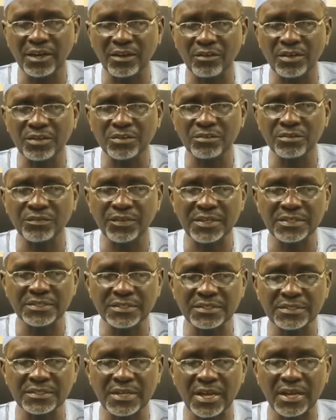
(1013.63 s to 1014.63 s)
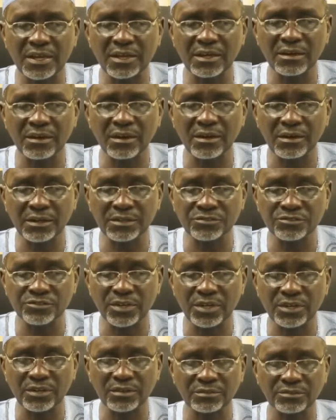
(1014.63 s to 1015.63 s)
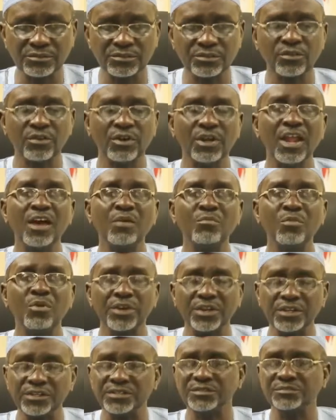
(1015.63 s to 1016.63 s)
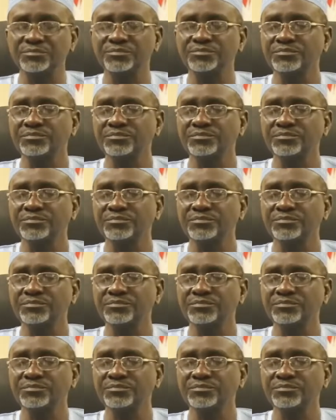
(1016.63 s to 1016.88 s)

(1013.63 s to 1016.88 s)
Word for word: our universities are encouraged uh, to collaborate